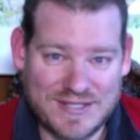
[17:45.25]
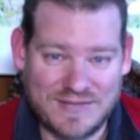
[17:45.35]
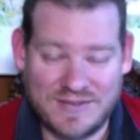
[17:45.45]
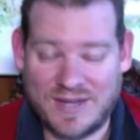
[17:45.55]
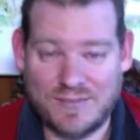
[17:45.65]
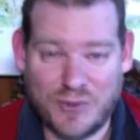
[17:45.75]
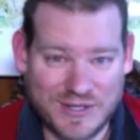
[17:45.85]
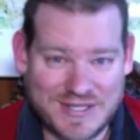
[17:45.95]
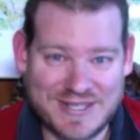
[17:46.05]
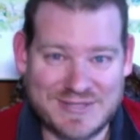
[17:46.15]
If you like more
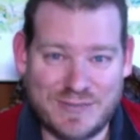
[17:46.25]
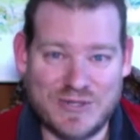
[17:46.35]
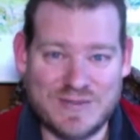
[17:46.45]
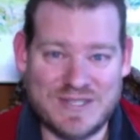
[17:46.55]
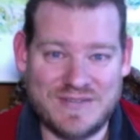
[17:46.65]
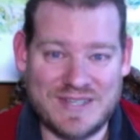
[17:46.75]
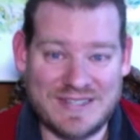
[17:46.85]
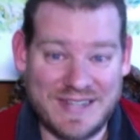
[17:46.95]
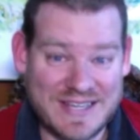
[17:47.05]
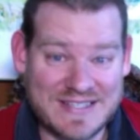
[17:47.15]
details, more specifics,
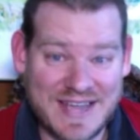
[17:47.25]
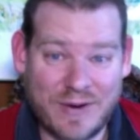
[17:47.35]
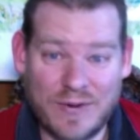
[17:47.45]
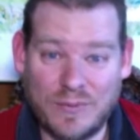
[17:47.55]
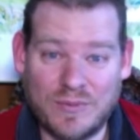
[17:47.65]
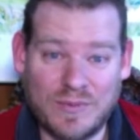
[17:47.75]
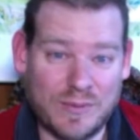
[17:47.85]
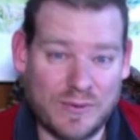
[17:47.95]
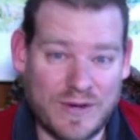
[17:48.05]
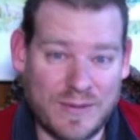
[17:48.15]
links to how we're helping people
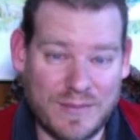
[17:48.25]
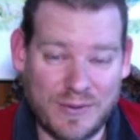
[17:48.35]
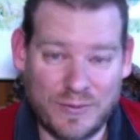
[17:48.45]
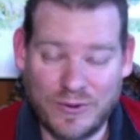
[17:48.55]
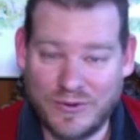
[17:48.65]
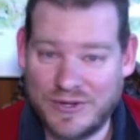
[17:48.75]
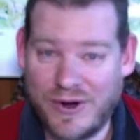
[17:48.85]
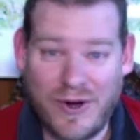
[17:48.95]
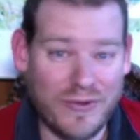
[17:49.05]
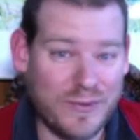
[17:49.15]
create a better world, and
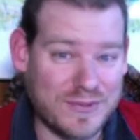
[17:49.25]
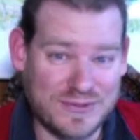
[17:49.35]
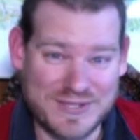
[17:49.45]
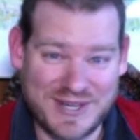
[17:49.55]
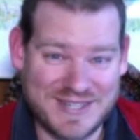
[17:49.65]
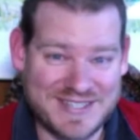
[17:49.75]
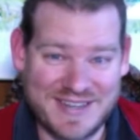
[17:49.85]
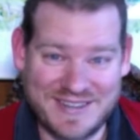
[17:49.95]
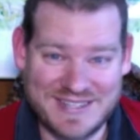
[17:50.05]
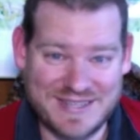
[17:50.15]
all the open source content
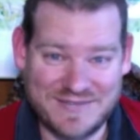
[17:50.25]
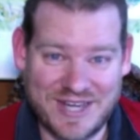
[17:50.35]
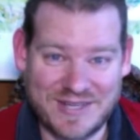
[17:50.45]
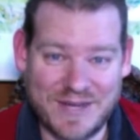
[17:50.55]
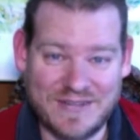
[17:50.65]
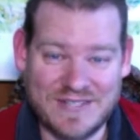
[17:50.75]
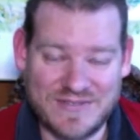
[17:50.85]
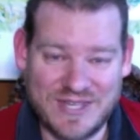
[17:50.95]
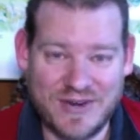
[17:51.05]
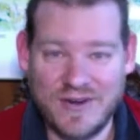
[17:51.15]
and things that I've talked about in this
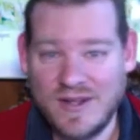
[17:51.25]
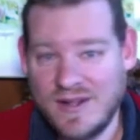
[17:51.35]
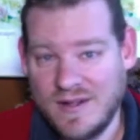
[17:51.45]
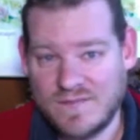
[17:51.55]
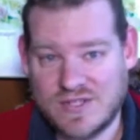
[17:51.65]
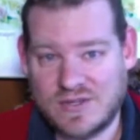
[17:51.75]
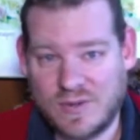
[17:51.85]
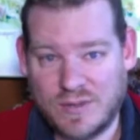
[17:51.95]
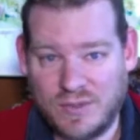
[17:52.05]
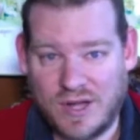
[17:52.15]
video, visit our
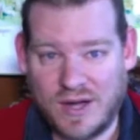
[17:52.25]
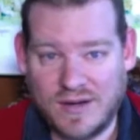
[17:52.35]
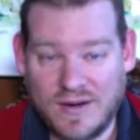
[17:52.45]
written blog.